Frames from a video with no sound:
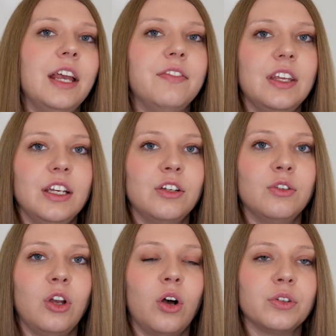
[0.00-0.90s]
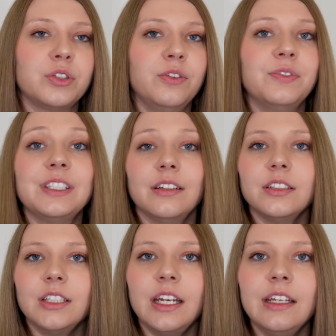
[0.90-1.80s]
and then also
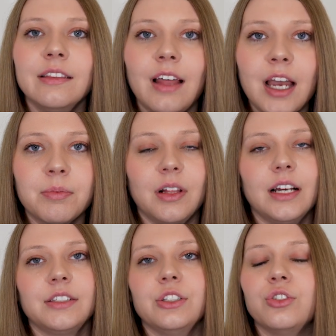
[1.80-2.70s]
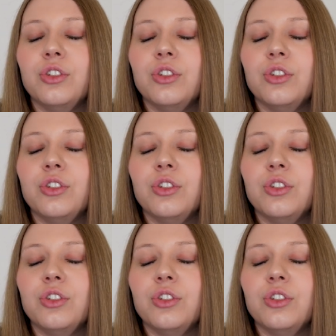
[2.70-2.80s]
facilitating lab classes,